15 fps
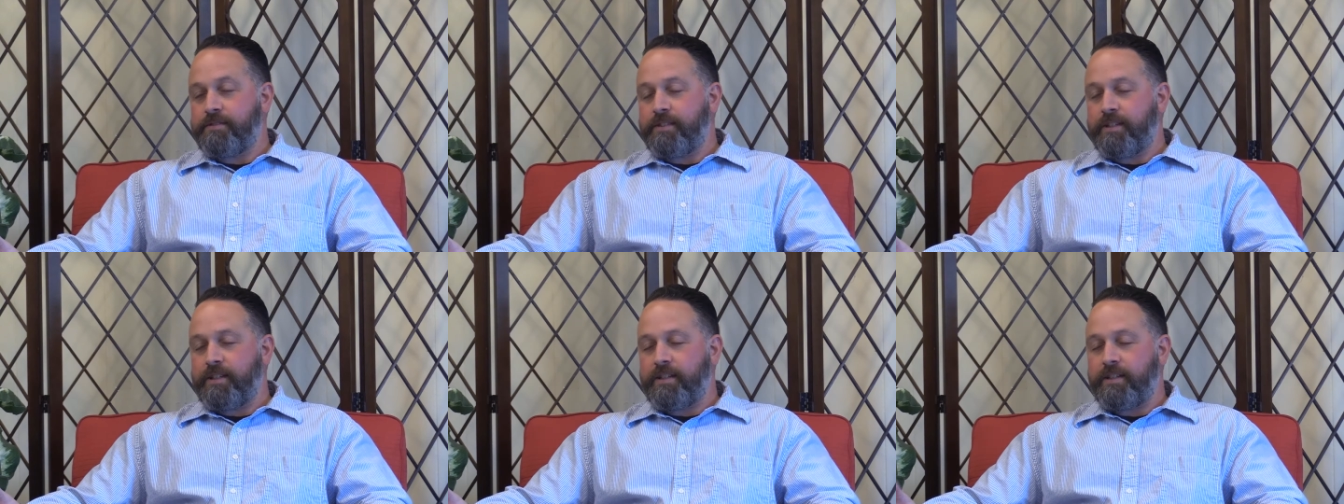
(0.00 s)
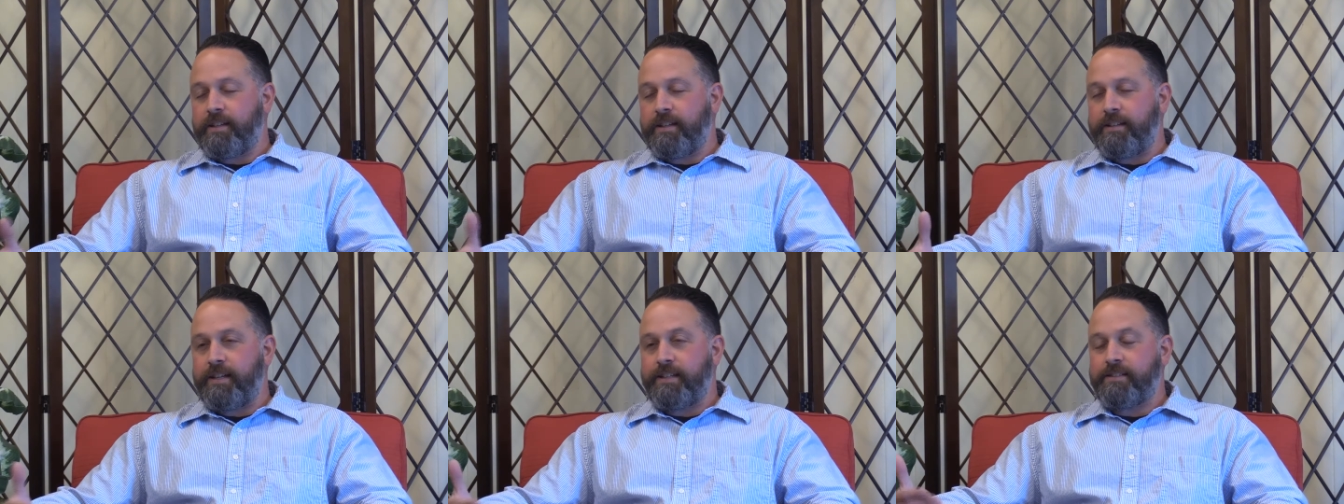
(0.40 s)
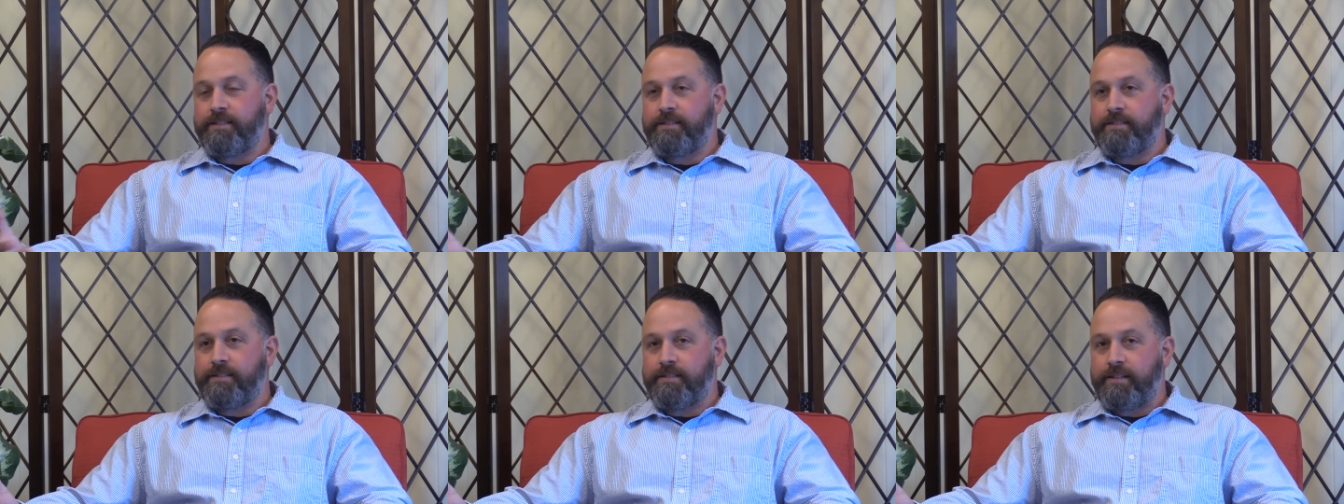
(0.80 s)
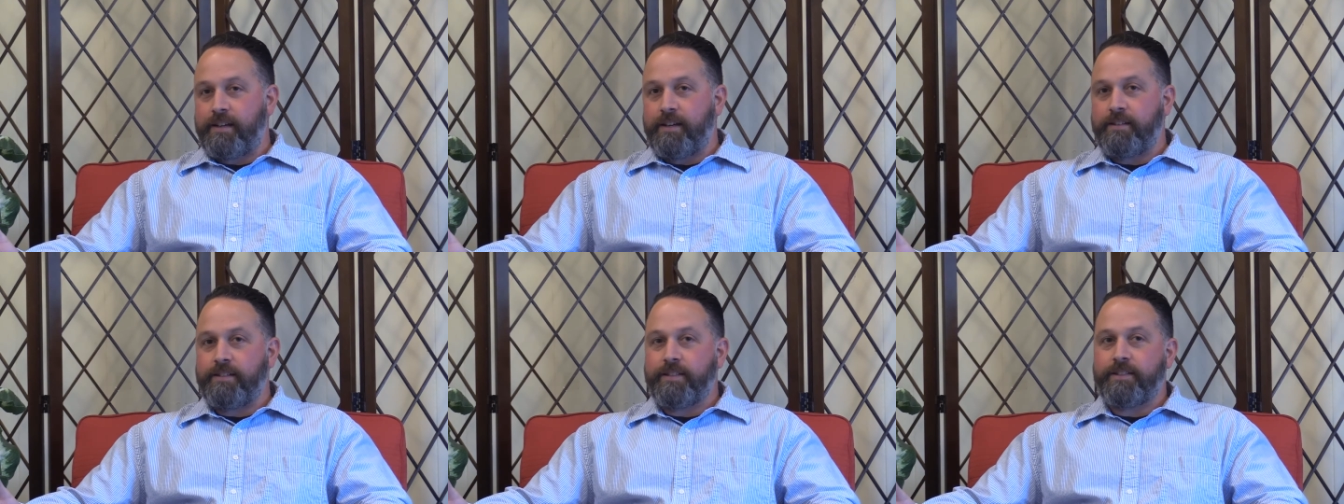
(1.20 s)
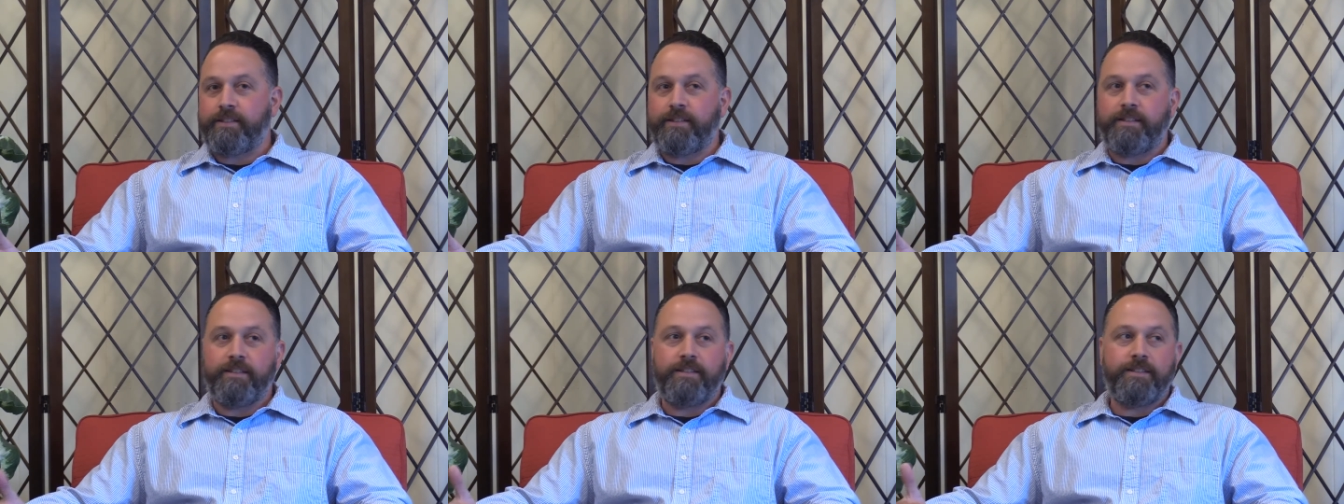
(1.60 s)
And that's style, like
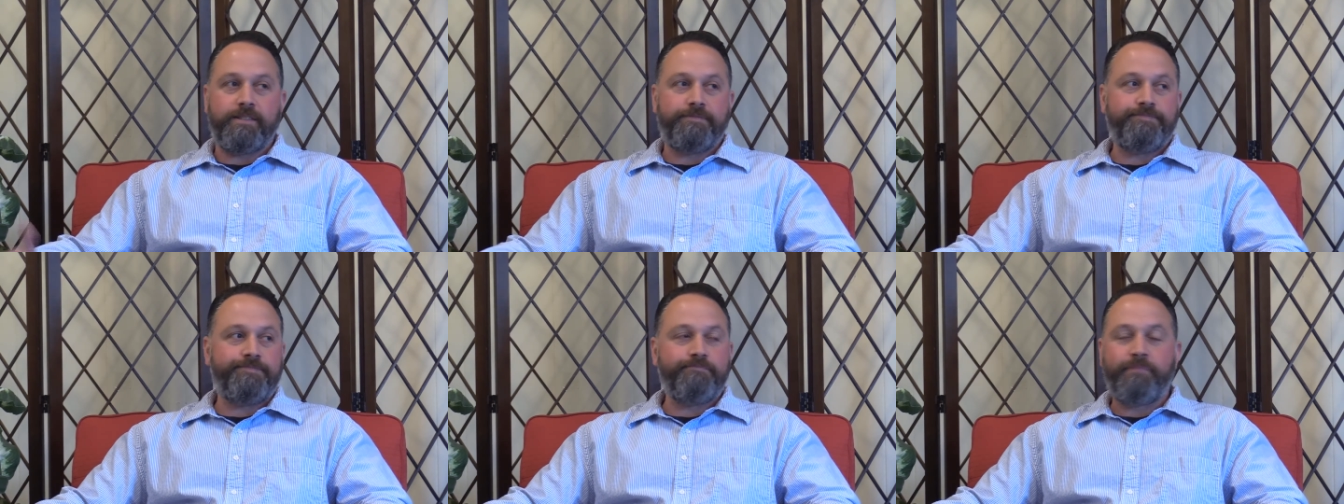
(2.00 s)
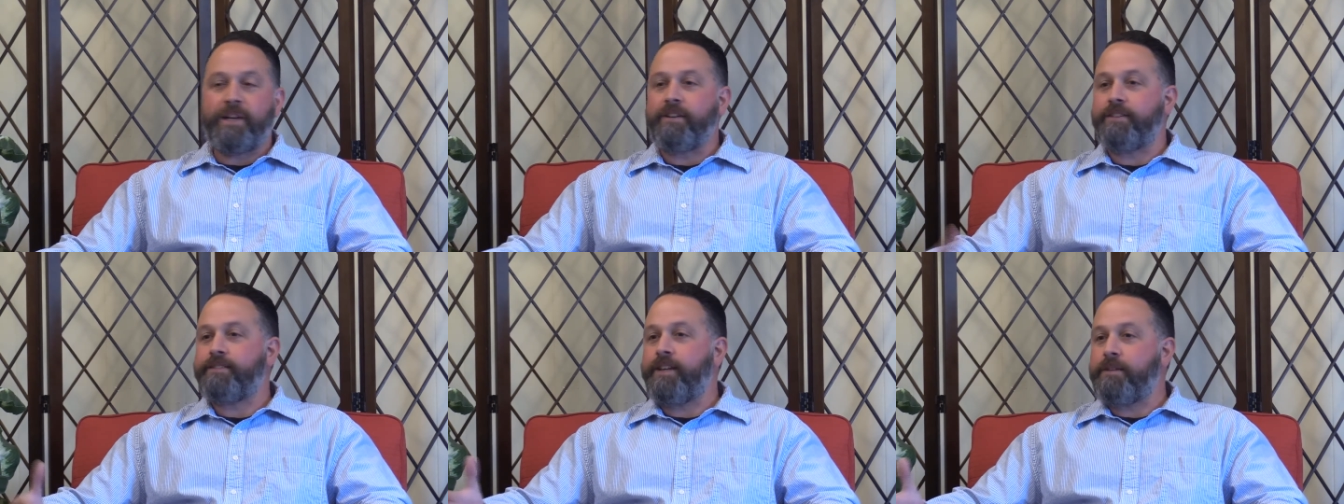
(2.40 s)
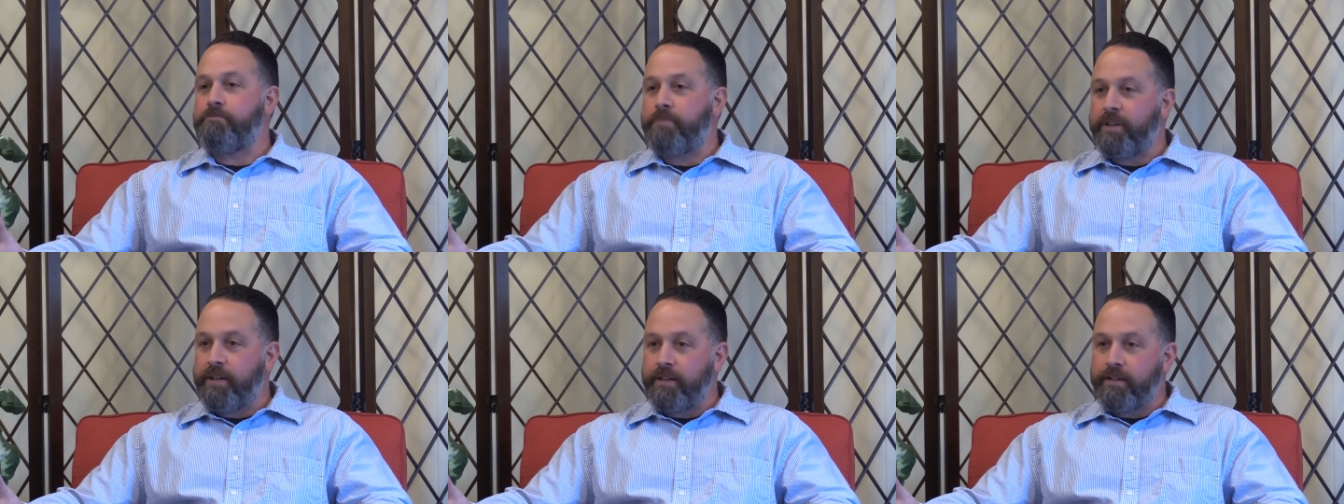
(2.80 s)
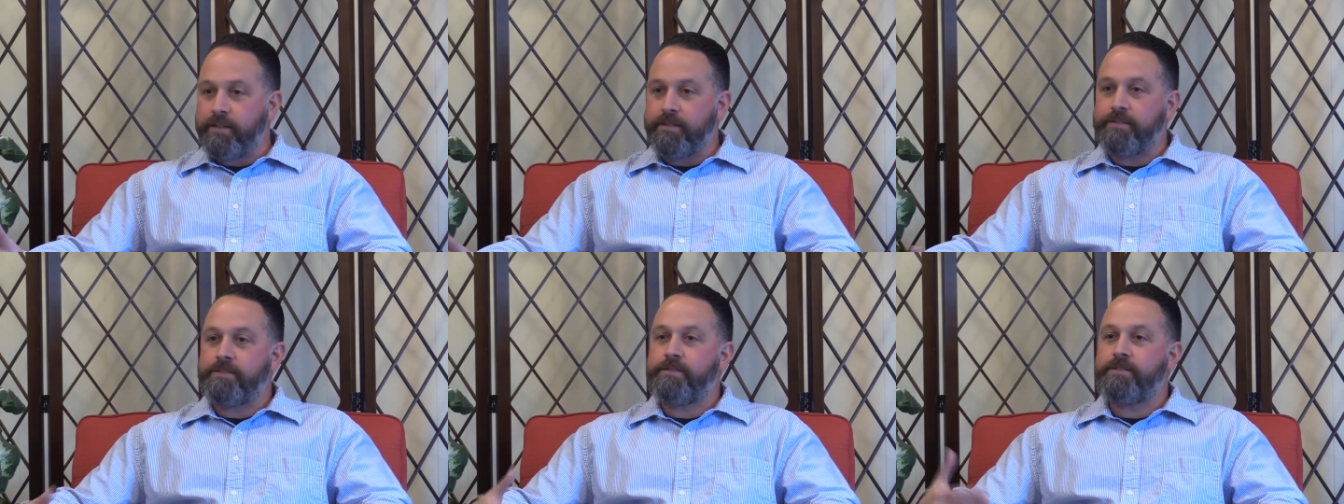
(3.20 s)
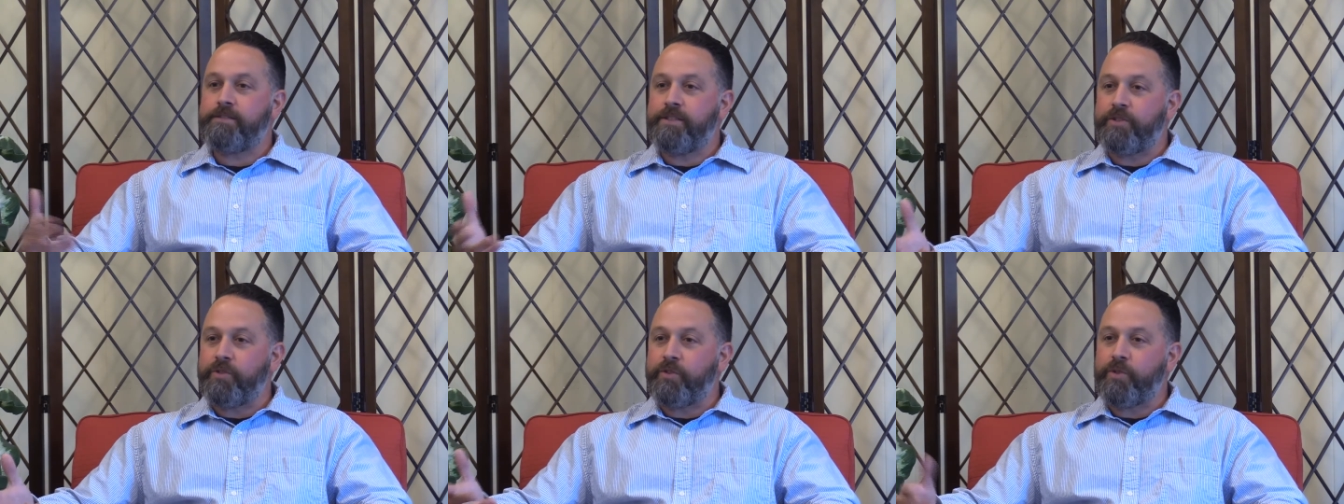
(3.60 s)
Berenstain Bears,
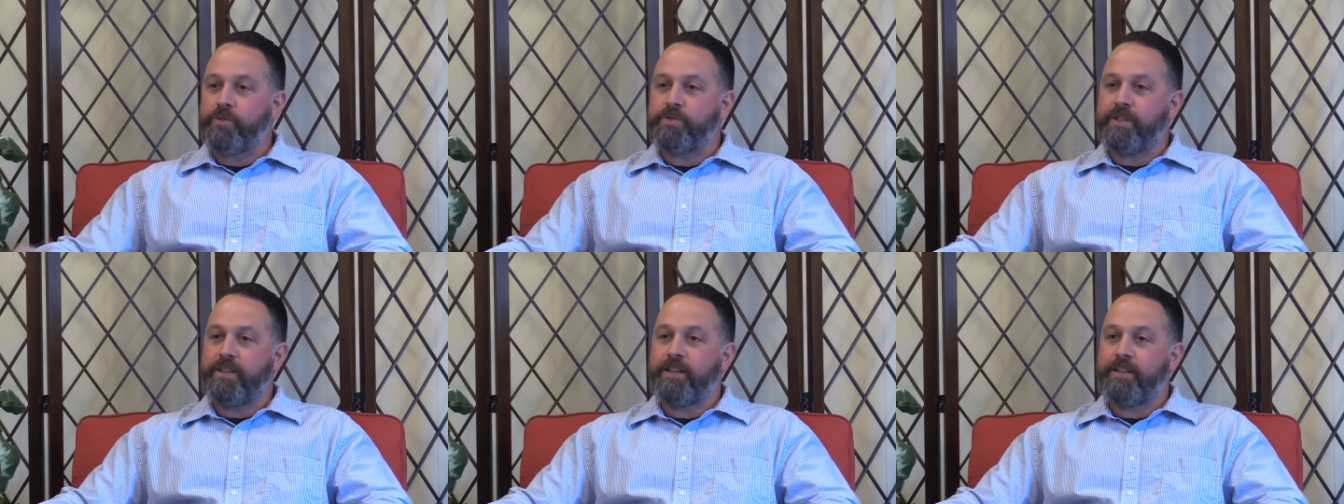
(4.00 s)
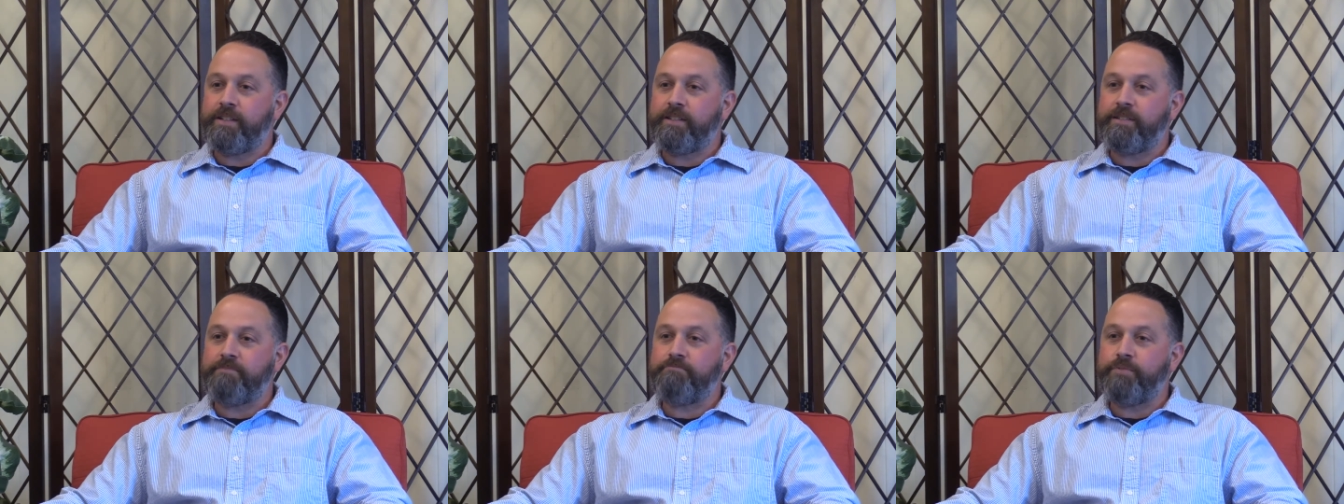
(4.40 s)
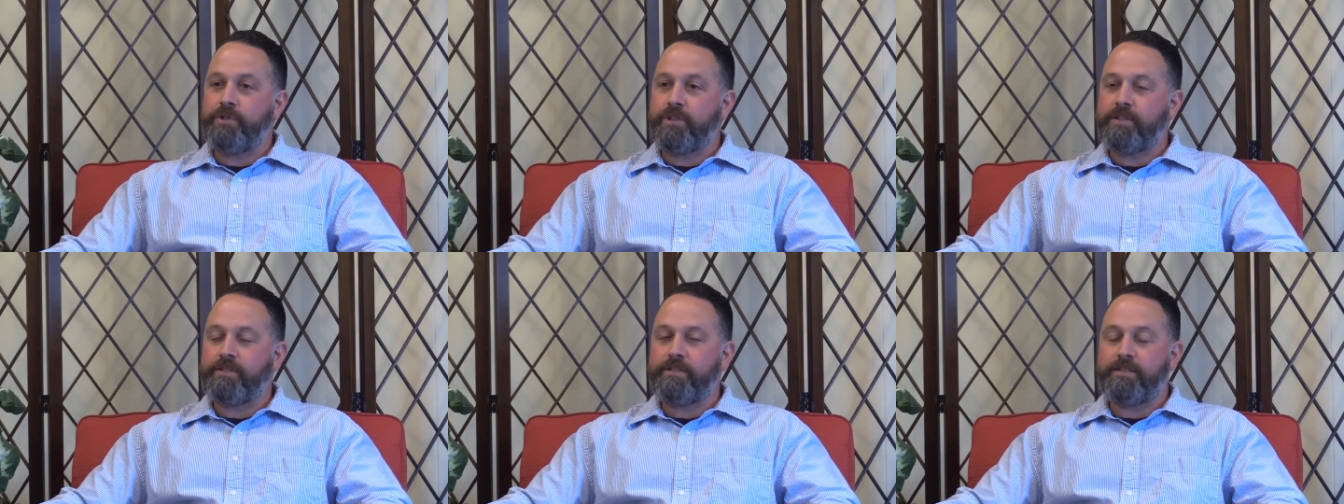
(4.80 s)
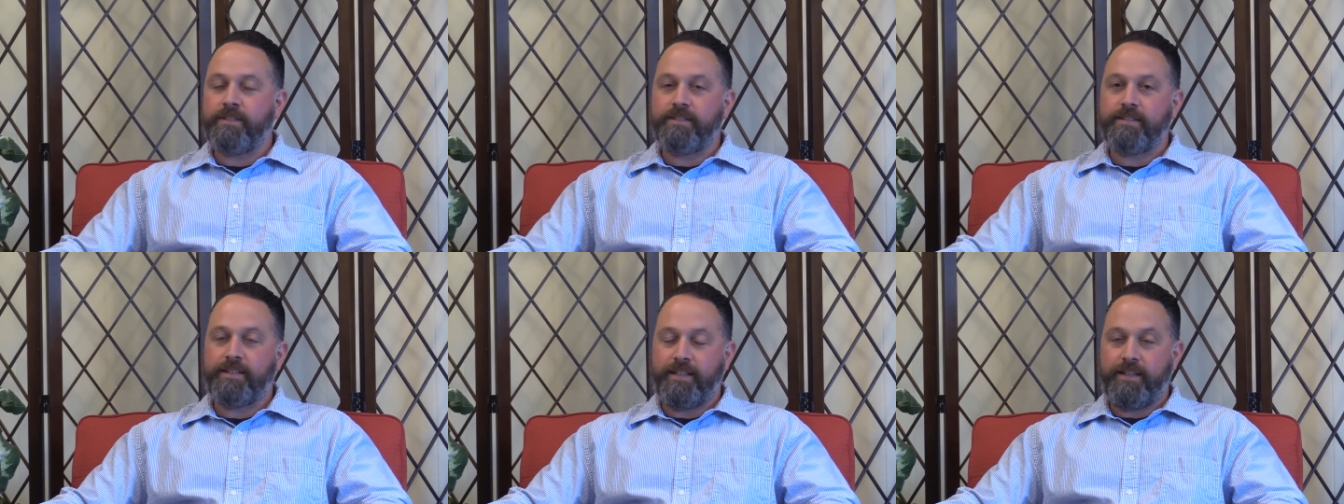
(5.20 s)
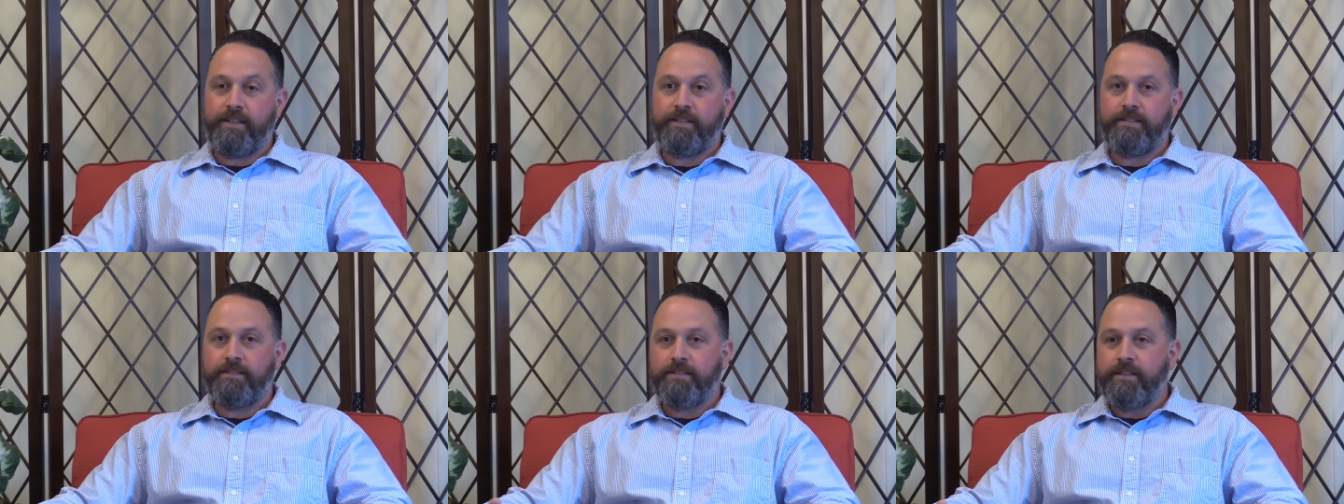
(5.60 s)
those kind of books as a
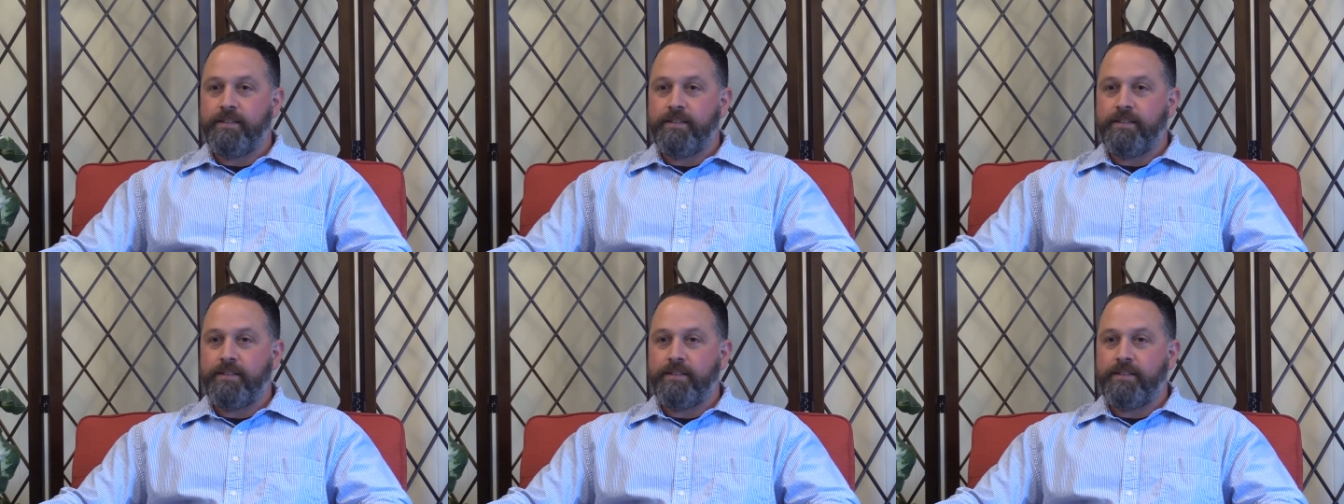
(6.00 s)
kid.